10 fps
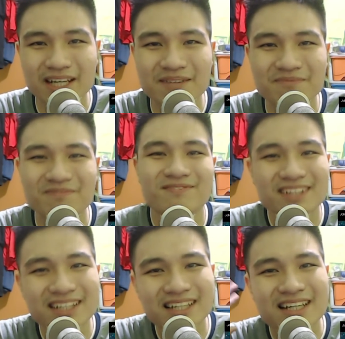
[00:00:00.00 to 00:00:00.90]
Then,
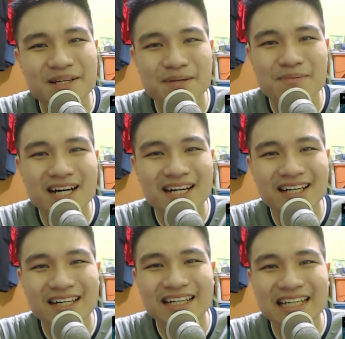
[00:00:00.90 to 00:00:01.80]

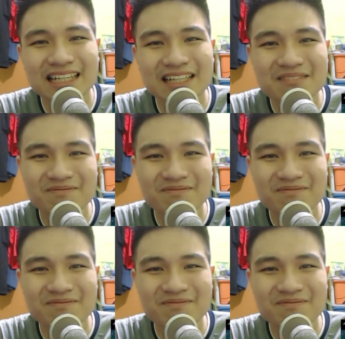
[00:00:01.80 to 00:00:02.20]
bye.